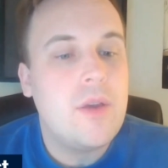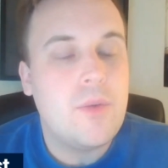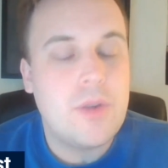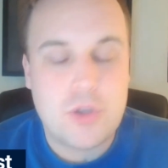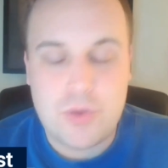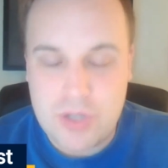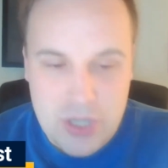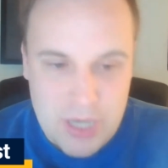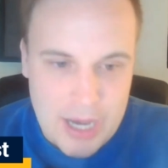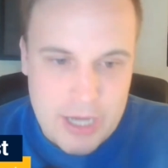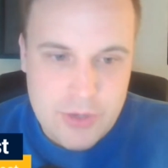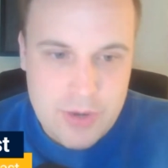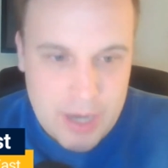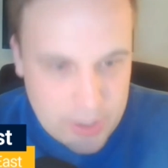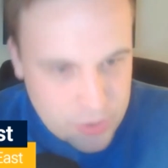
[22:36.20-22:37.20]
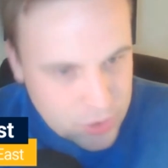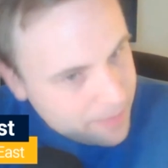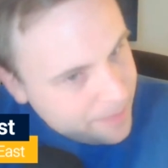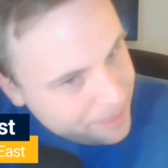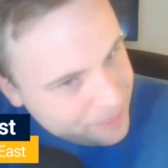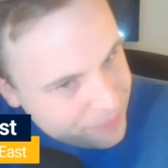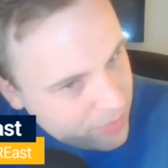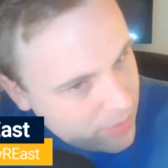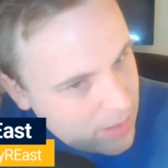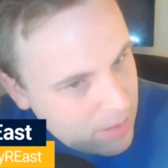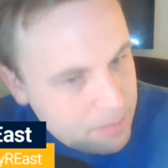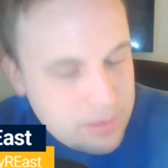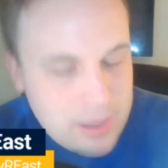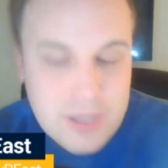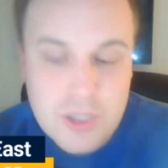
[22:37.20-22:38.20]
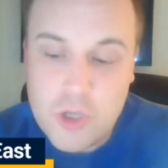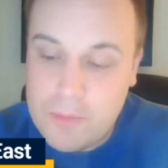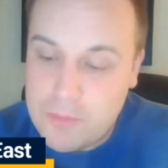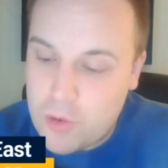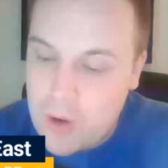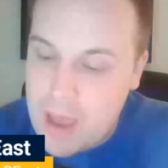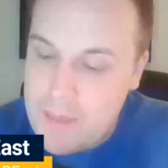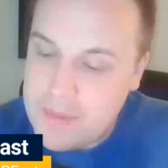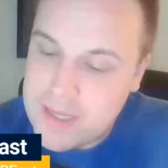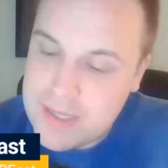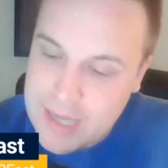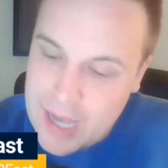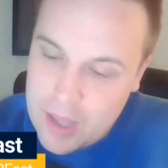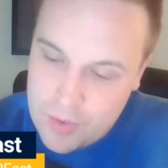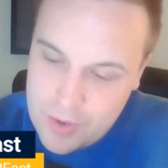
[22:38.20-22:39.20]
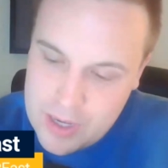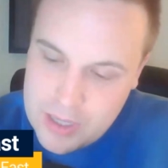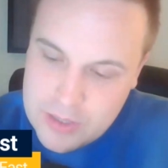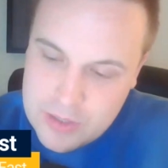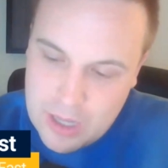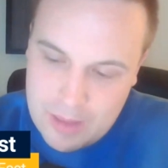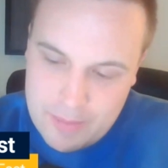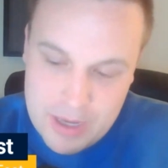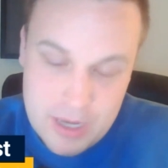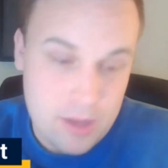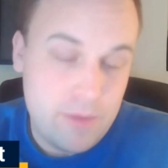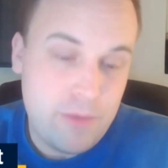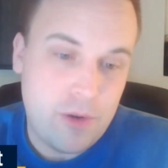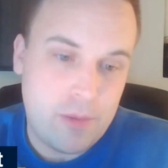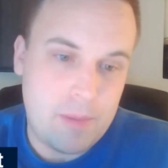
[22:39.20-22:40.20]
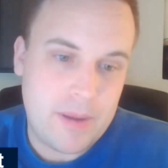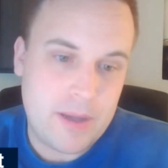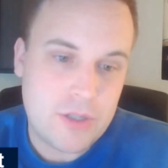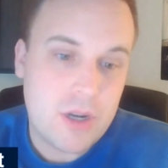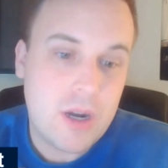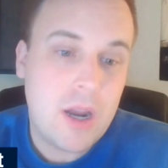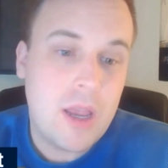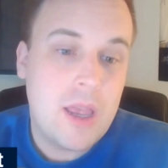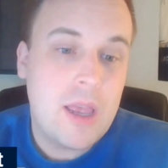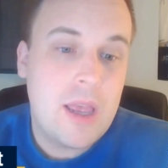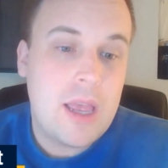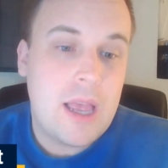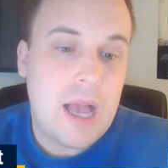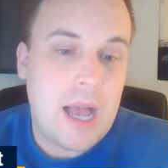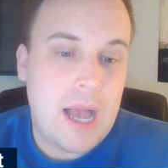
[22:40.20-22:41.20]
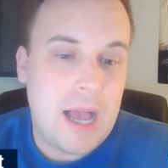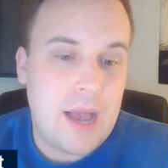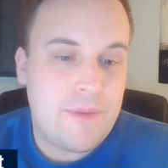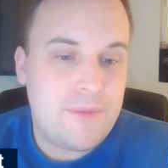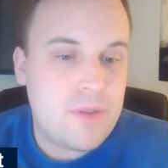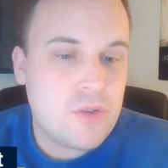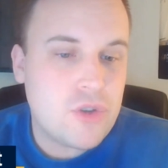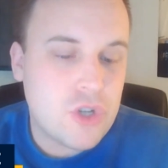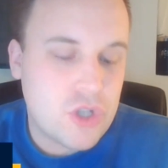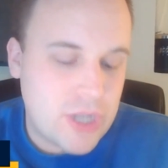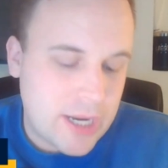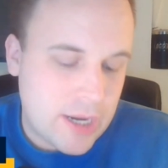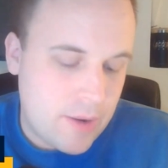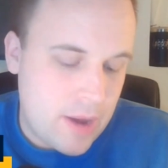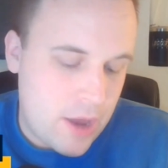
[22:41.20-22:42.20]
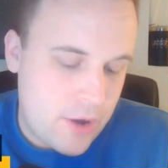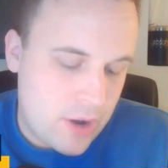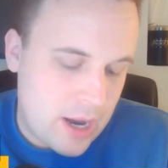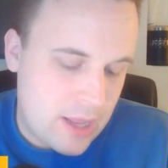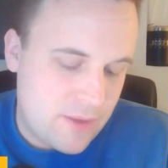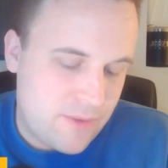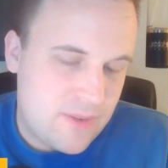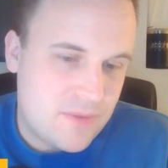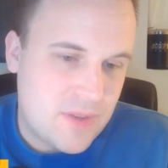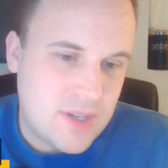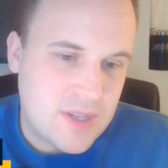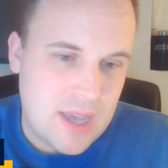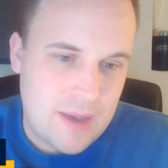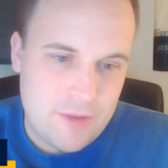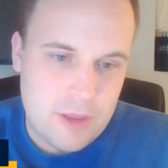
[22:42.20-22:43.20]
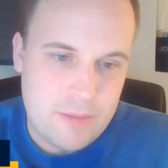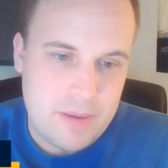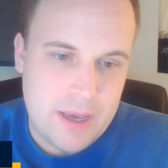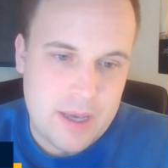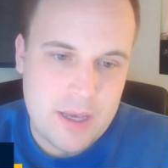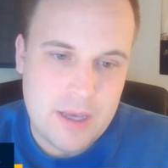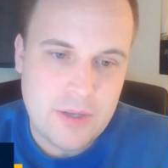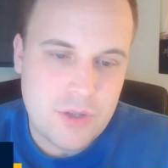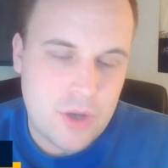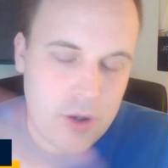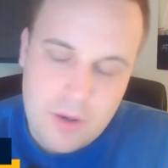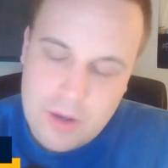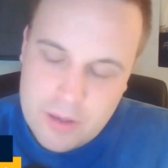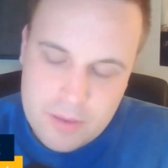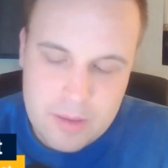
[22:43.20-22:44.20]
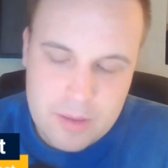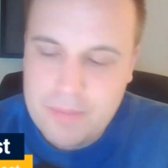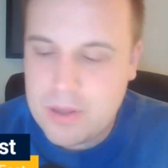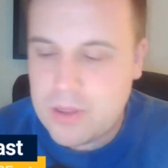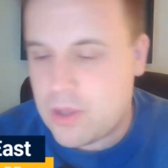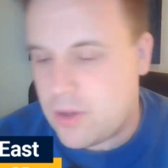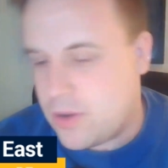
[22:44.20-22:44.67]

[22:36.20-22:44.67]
which was DeAndre Hunter, plus some crappy salary, Solomon Hill, former Pacer, a future second rounder, and the 57th pick. So put